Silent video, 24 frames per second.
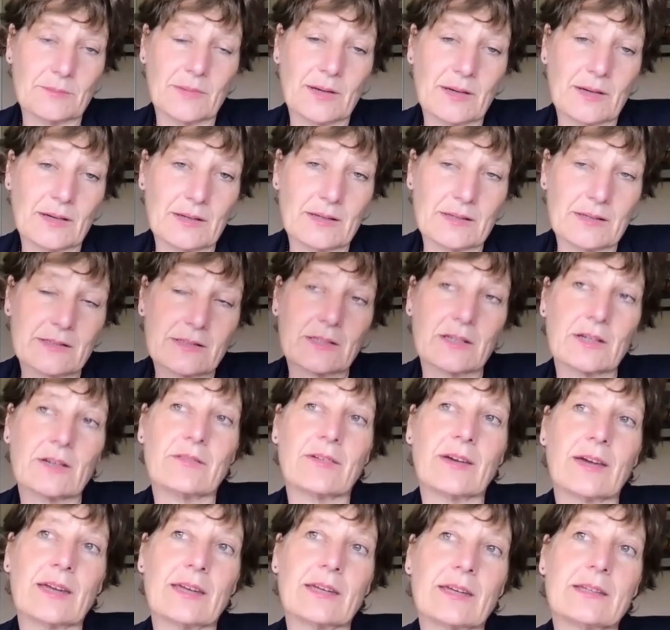
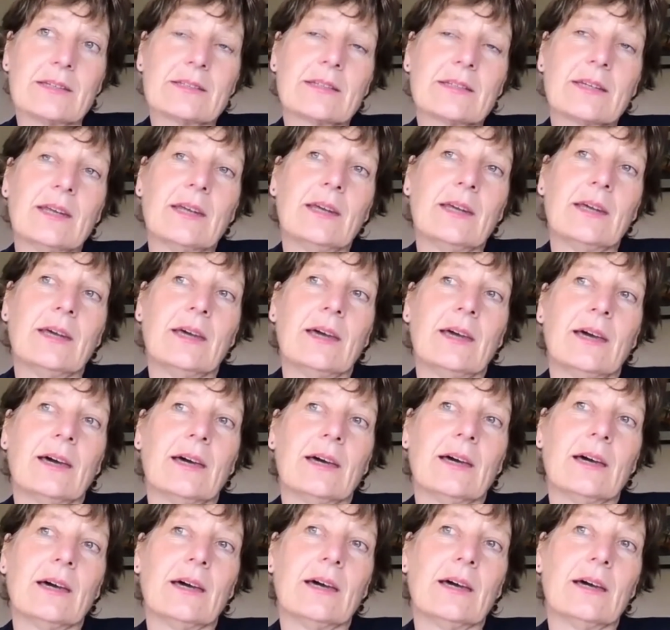surveys.
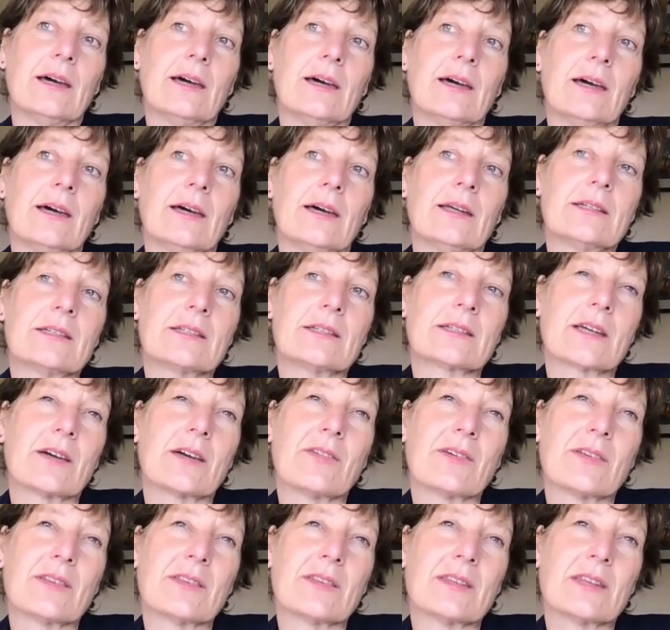And
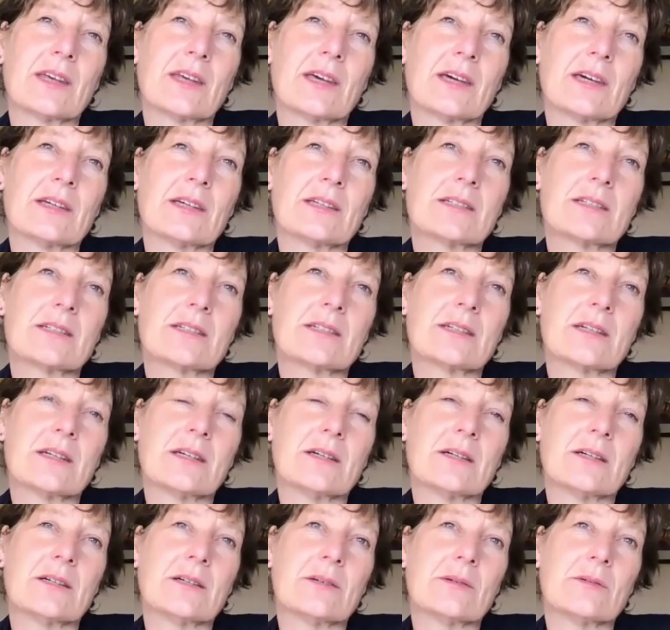discovered that
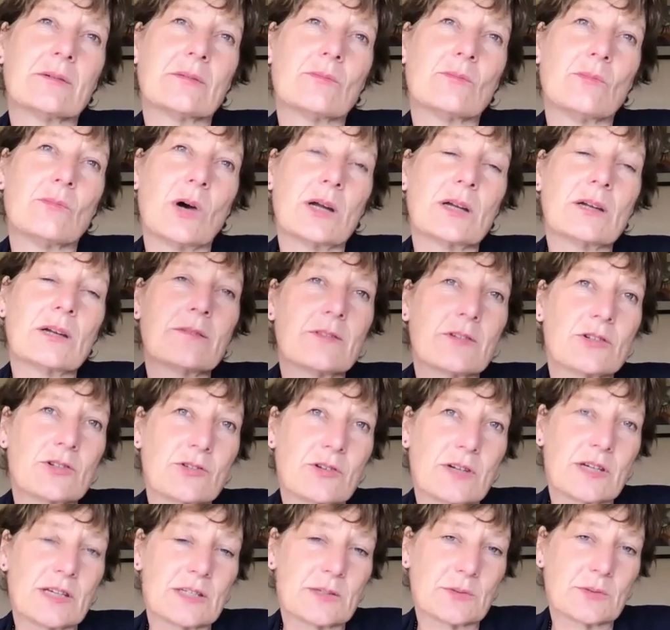one of the
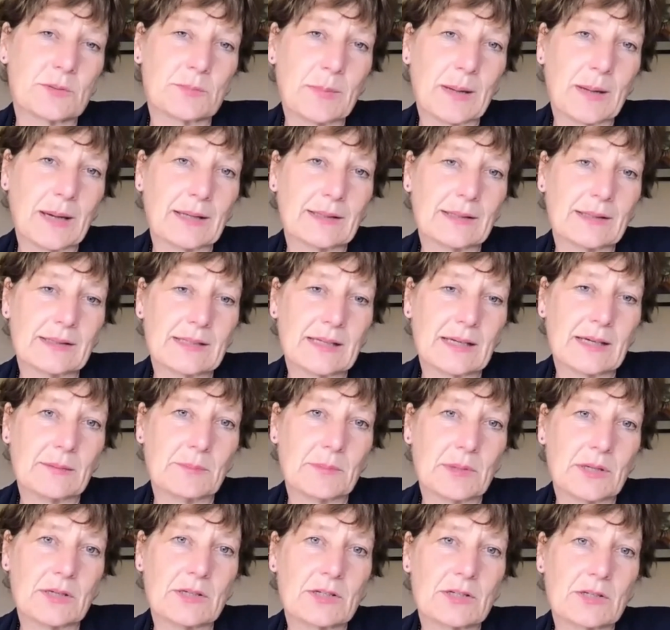trees was badly
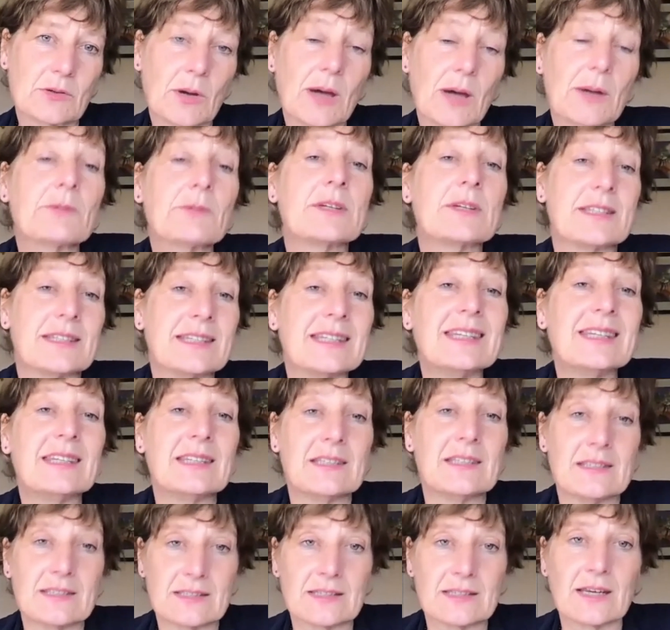damaged, or
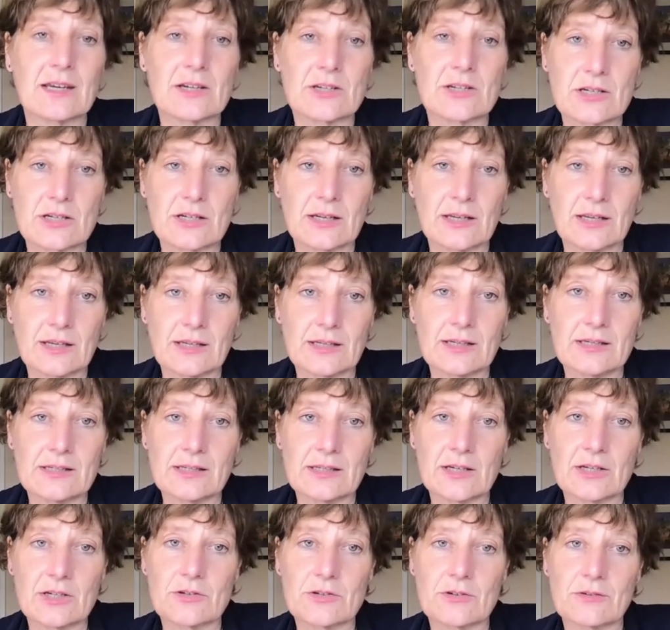diseased actually, and in
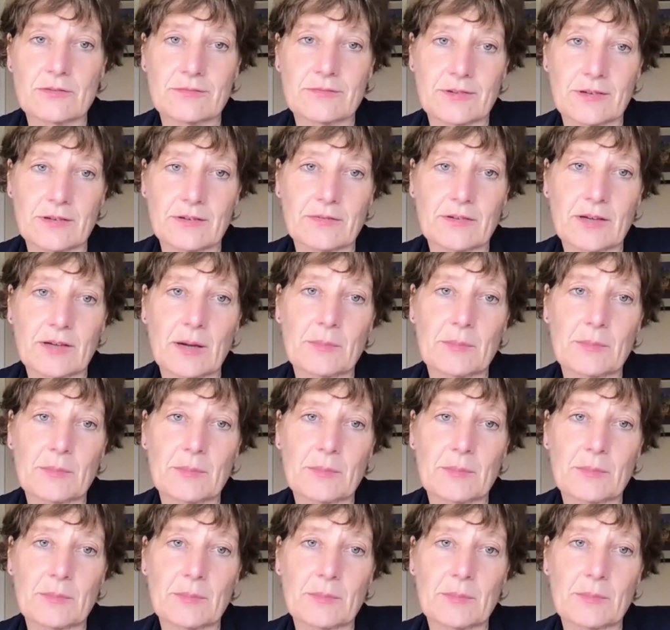danger of coming